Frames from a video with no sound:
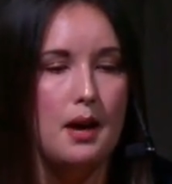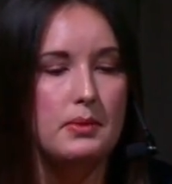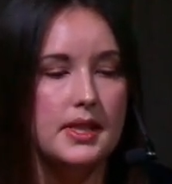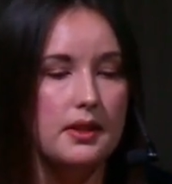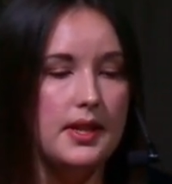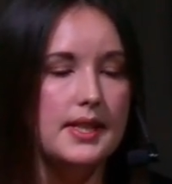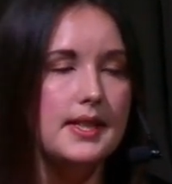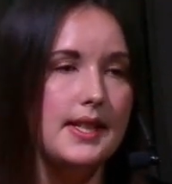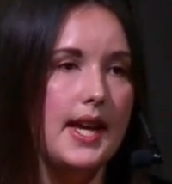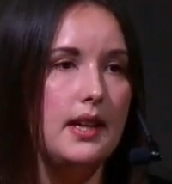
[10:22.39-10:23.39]
So this
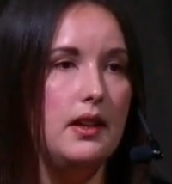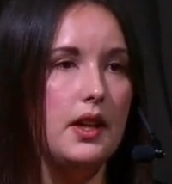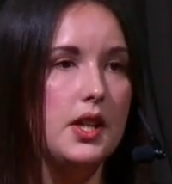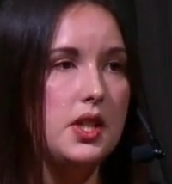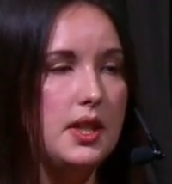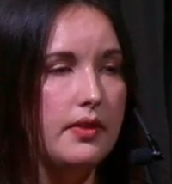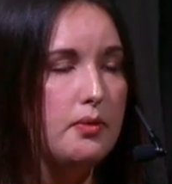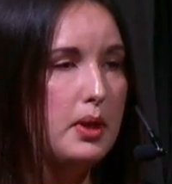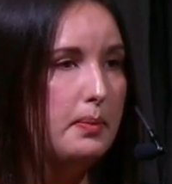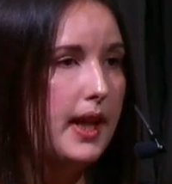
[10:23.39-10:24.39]
is taking a look at 2
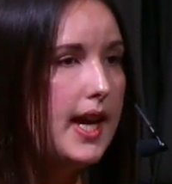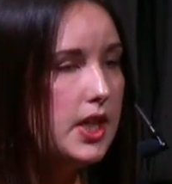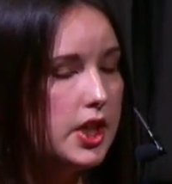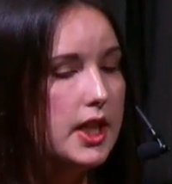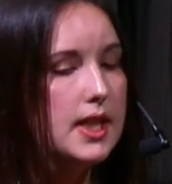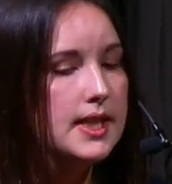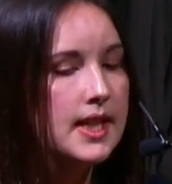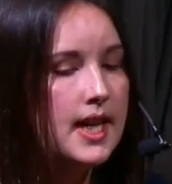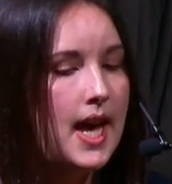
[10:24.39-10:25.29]
different publications,